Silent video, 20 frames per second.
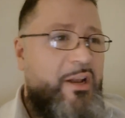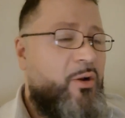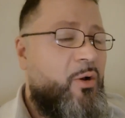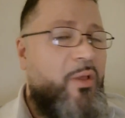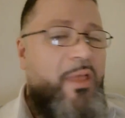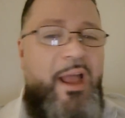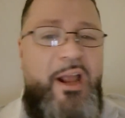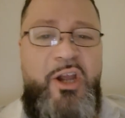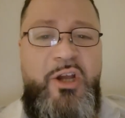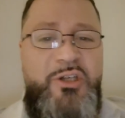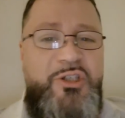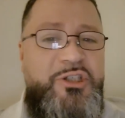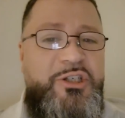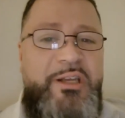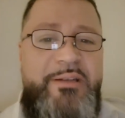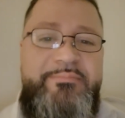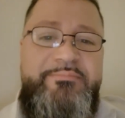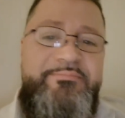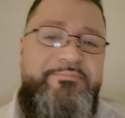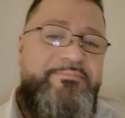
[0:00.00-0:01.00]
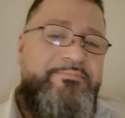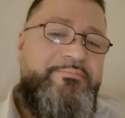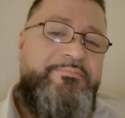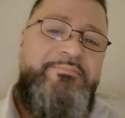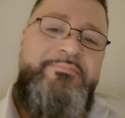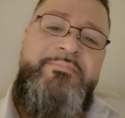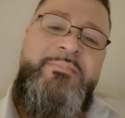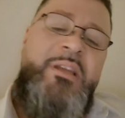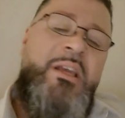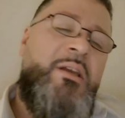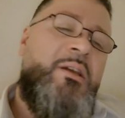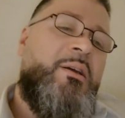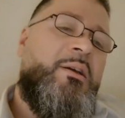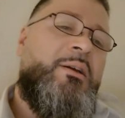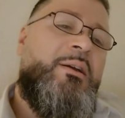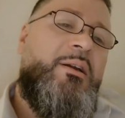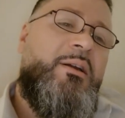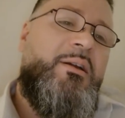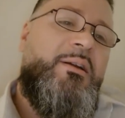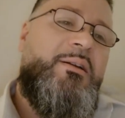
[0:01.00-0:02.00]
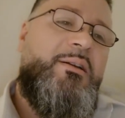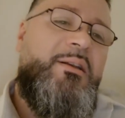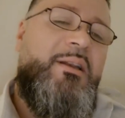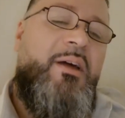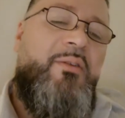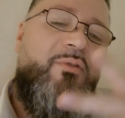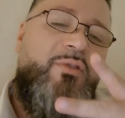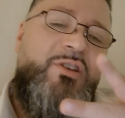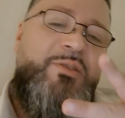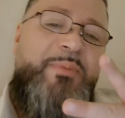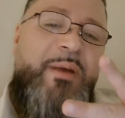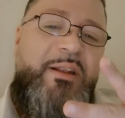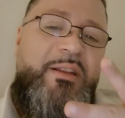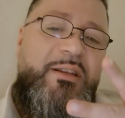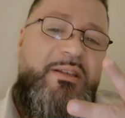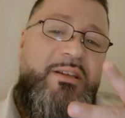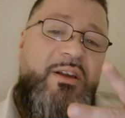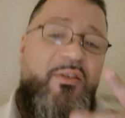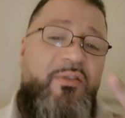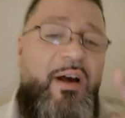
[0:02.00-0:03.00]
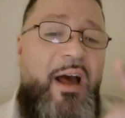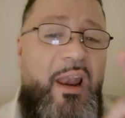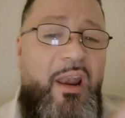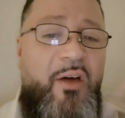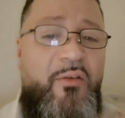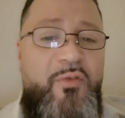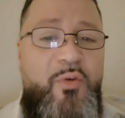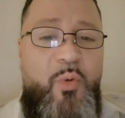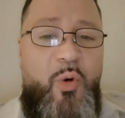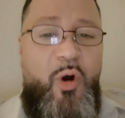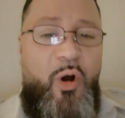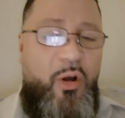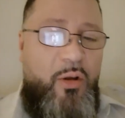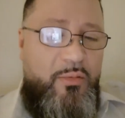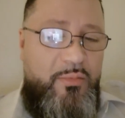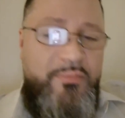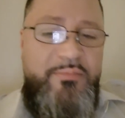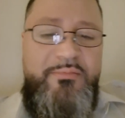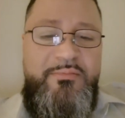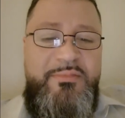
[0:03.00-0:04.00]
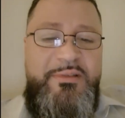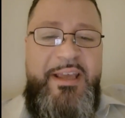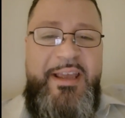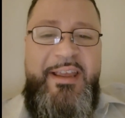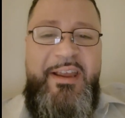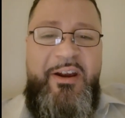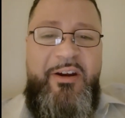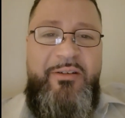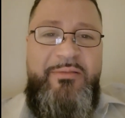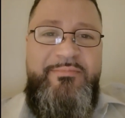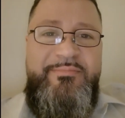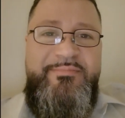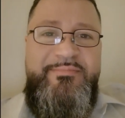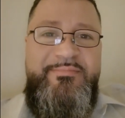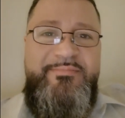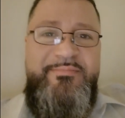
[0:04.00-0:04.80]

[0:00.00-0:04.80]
all that good shit. Love and respect yourself. I love you all. Take care.